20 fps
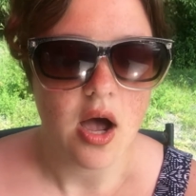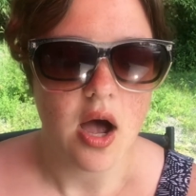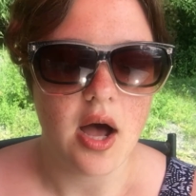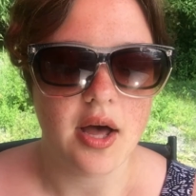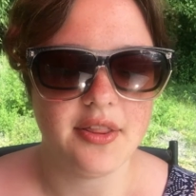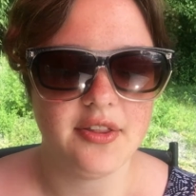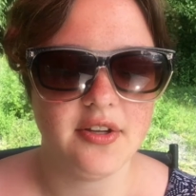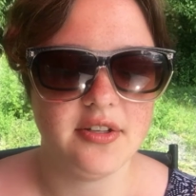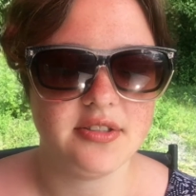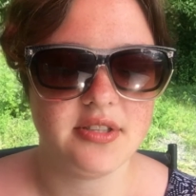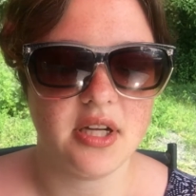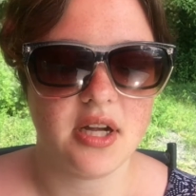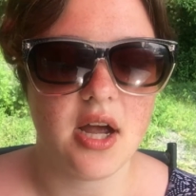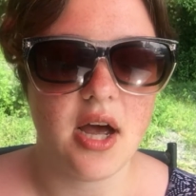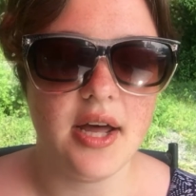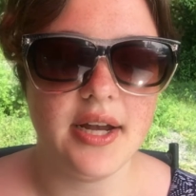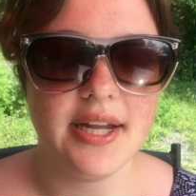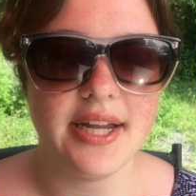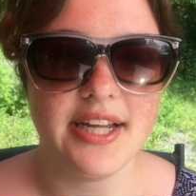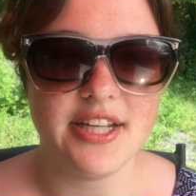Uh, there's a
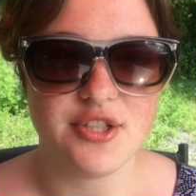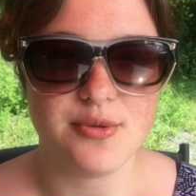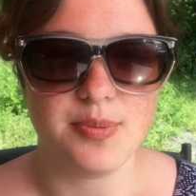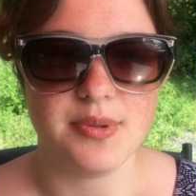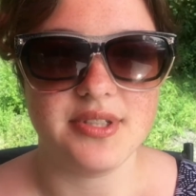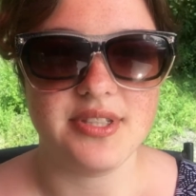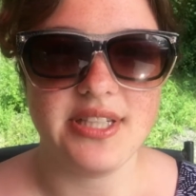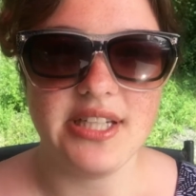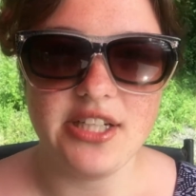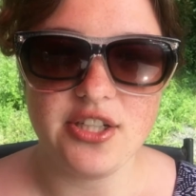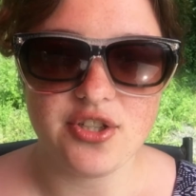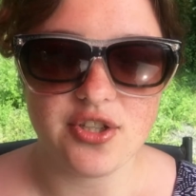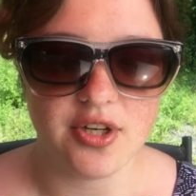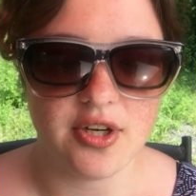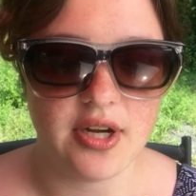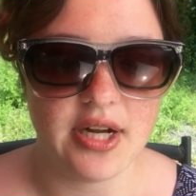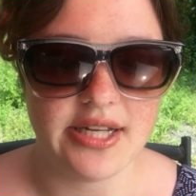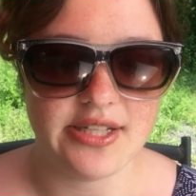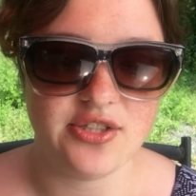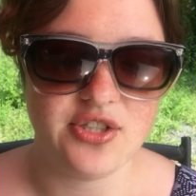cutting edge
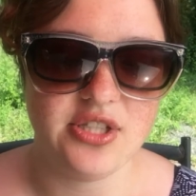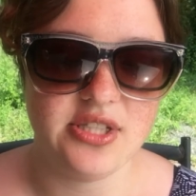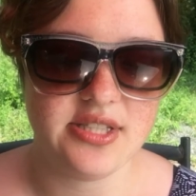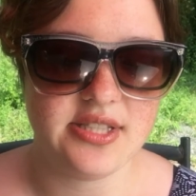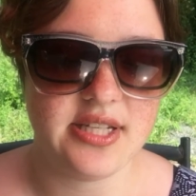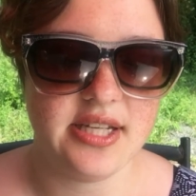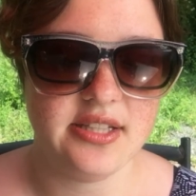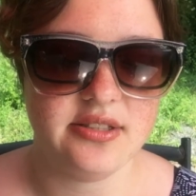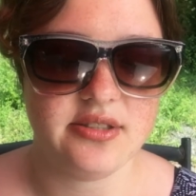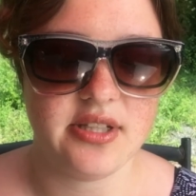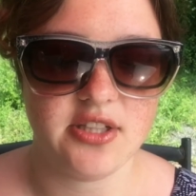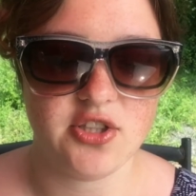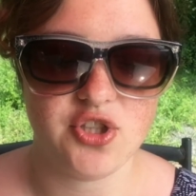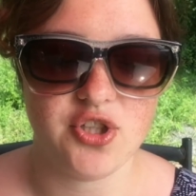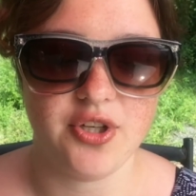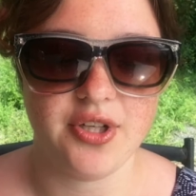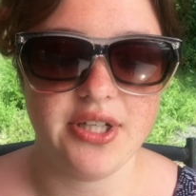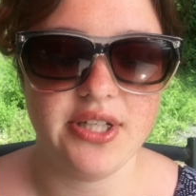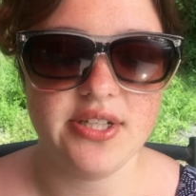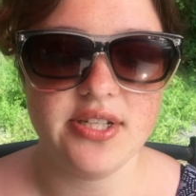procedure and she says that she
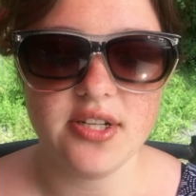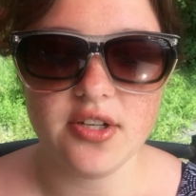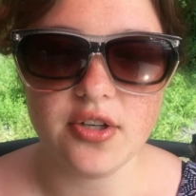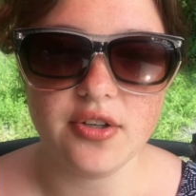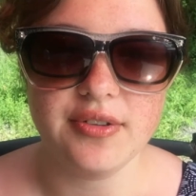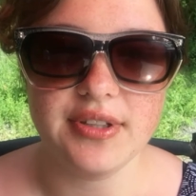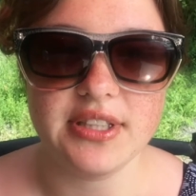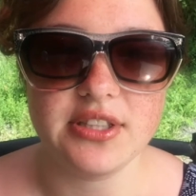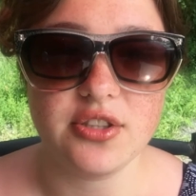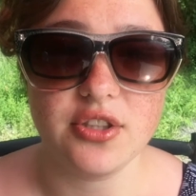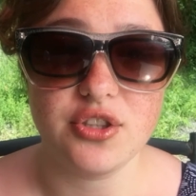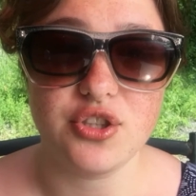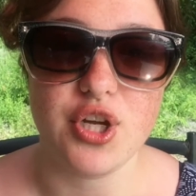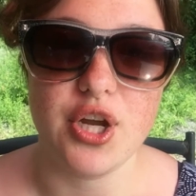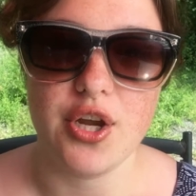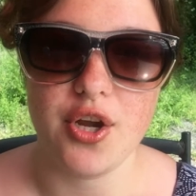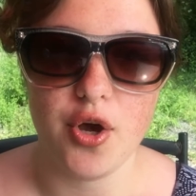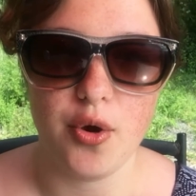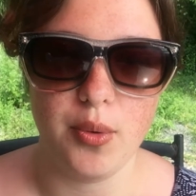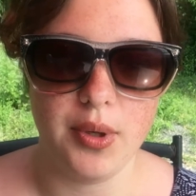already did her research
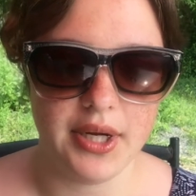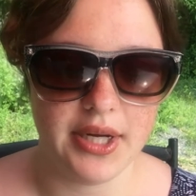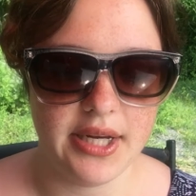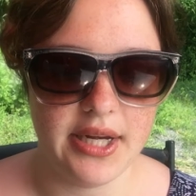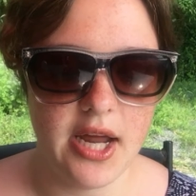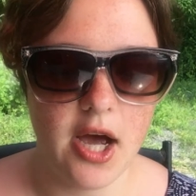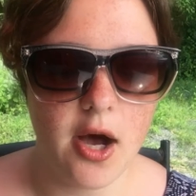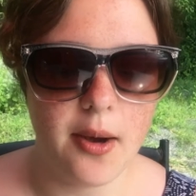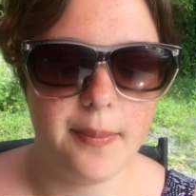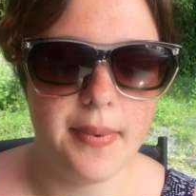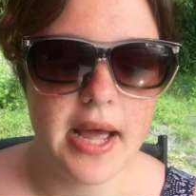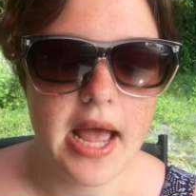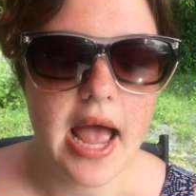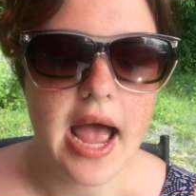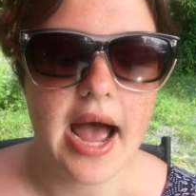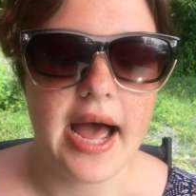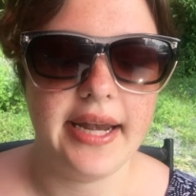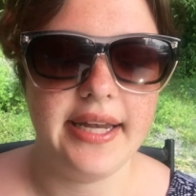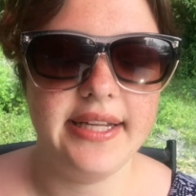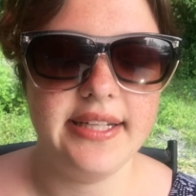and no one can help.
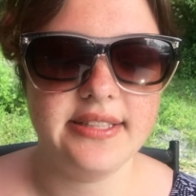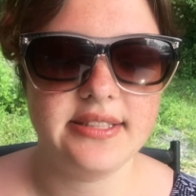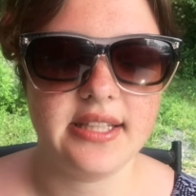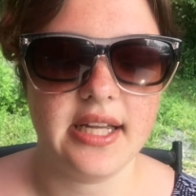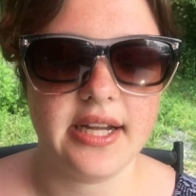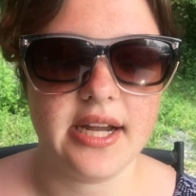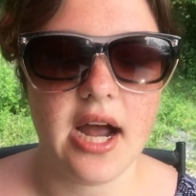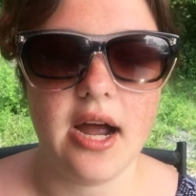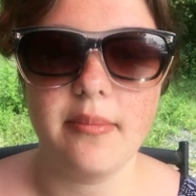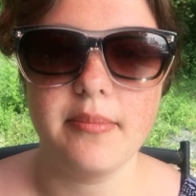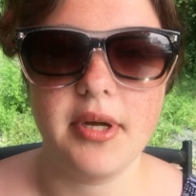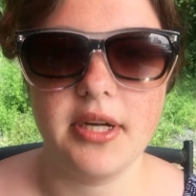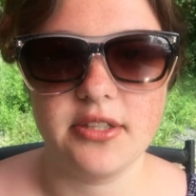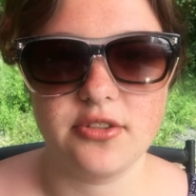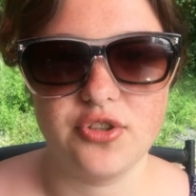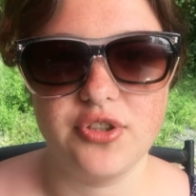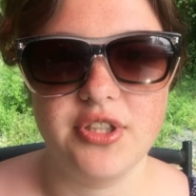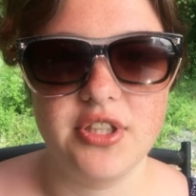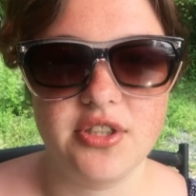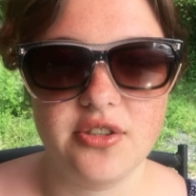And he's like, I'm not
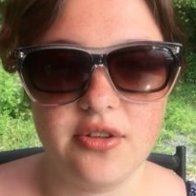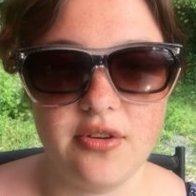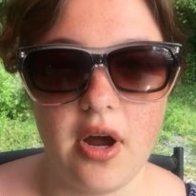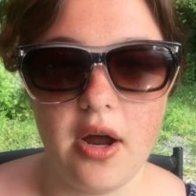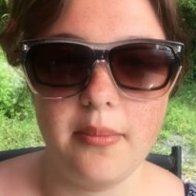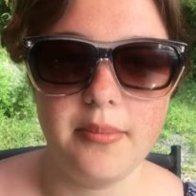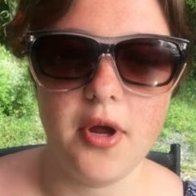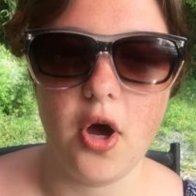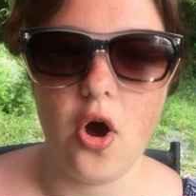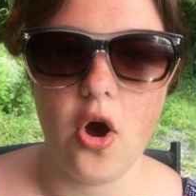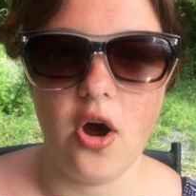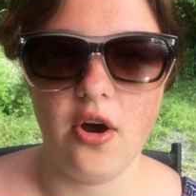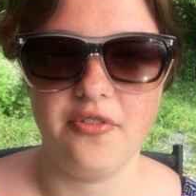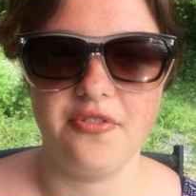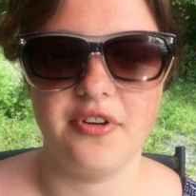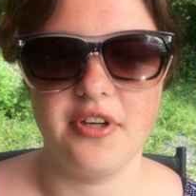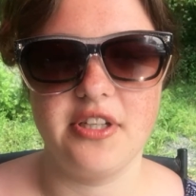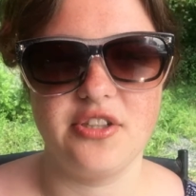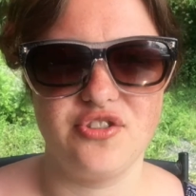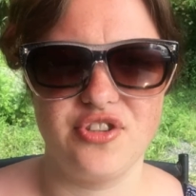tradition I'm not
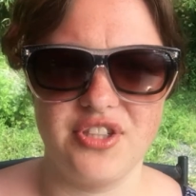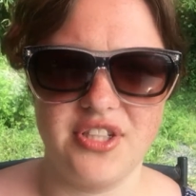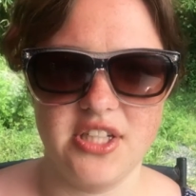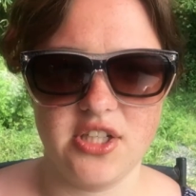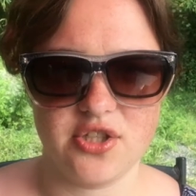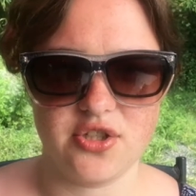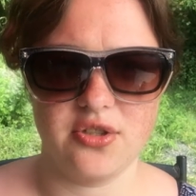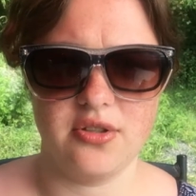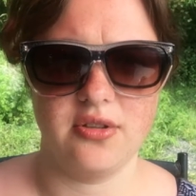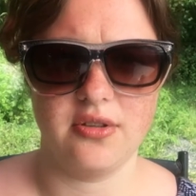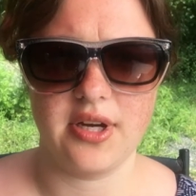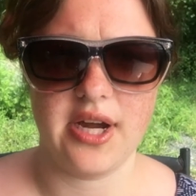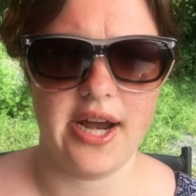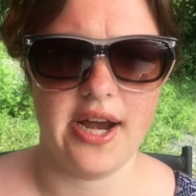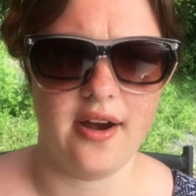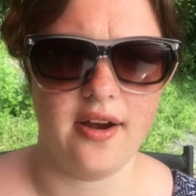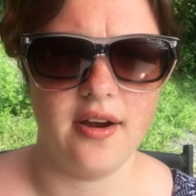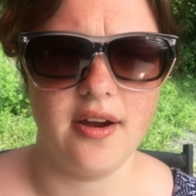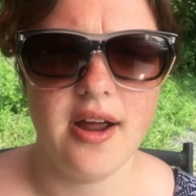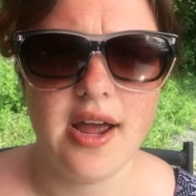offering traditional
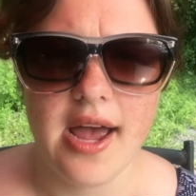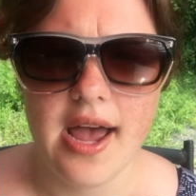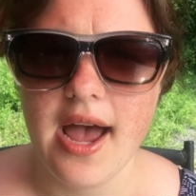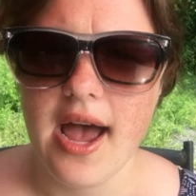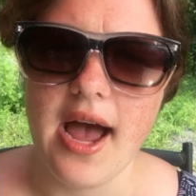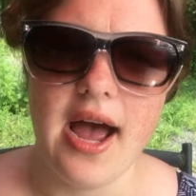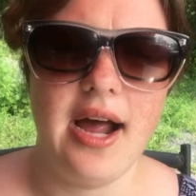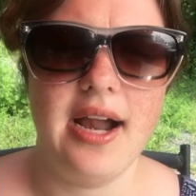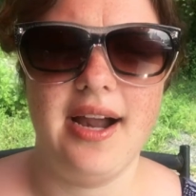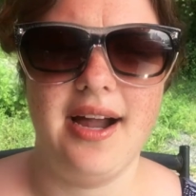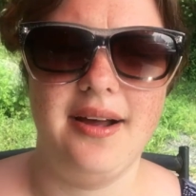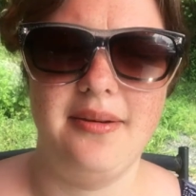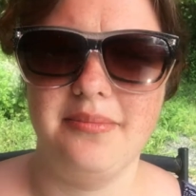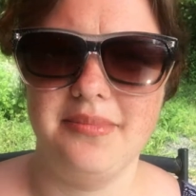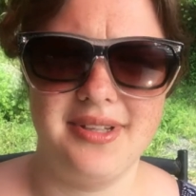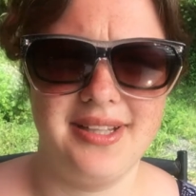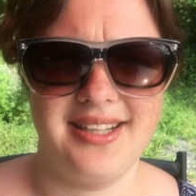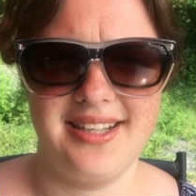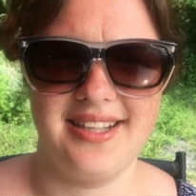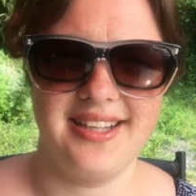care. And
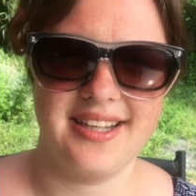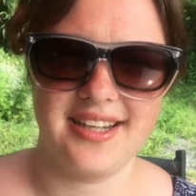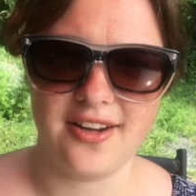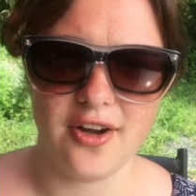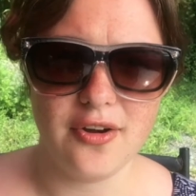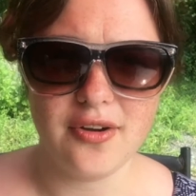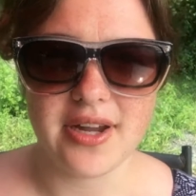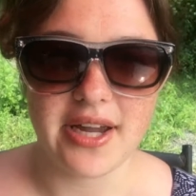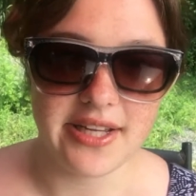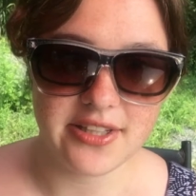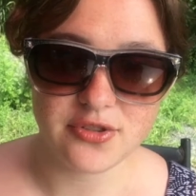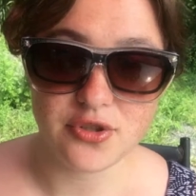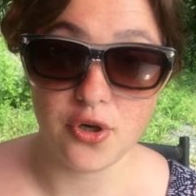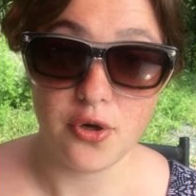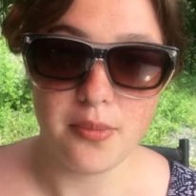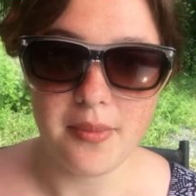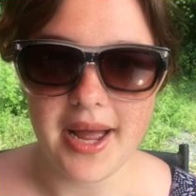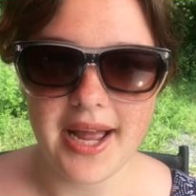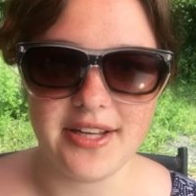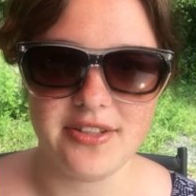I'm like, okay,
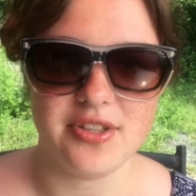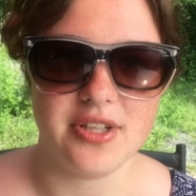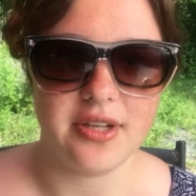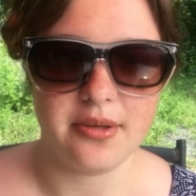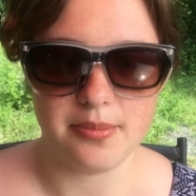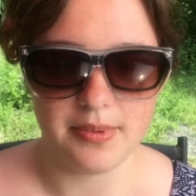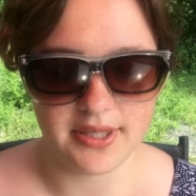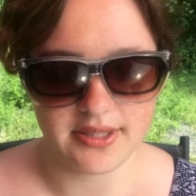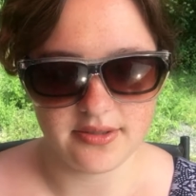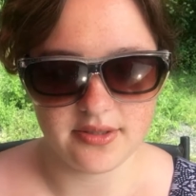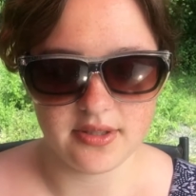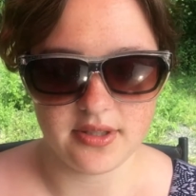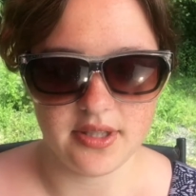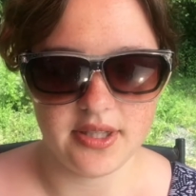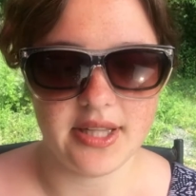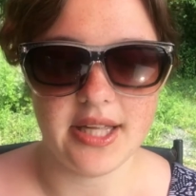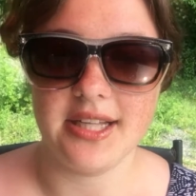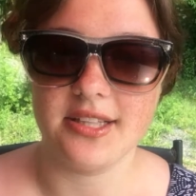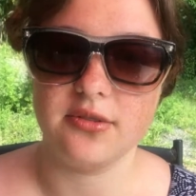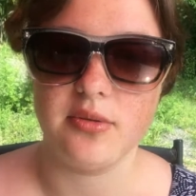so magic,
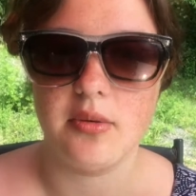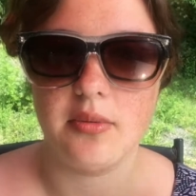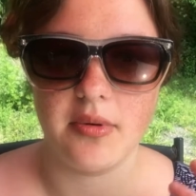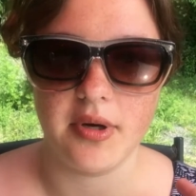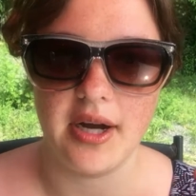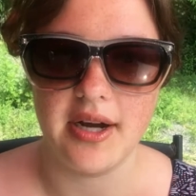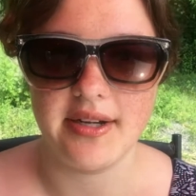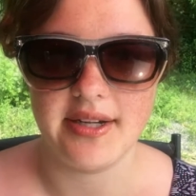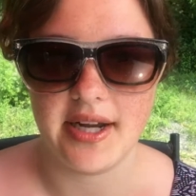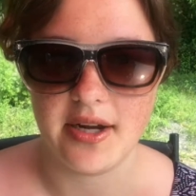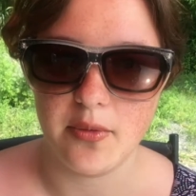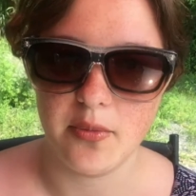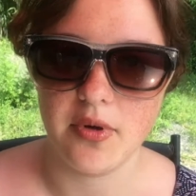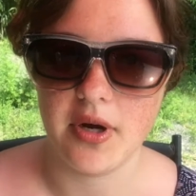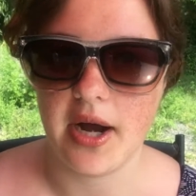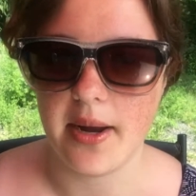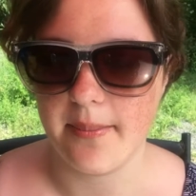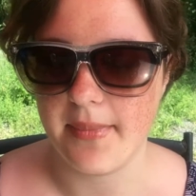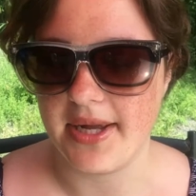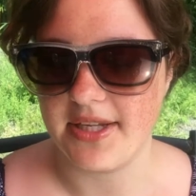basically. That's what we're at now.
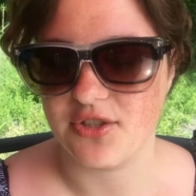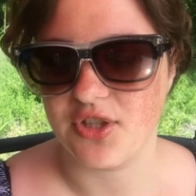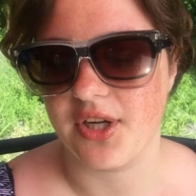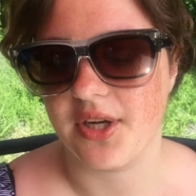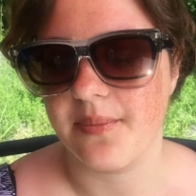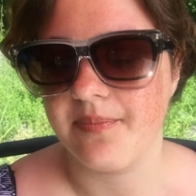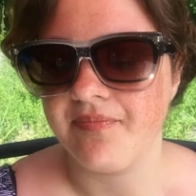We're at magic.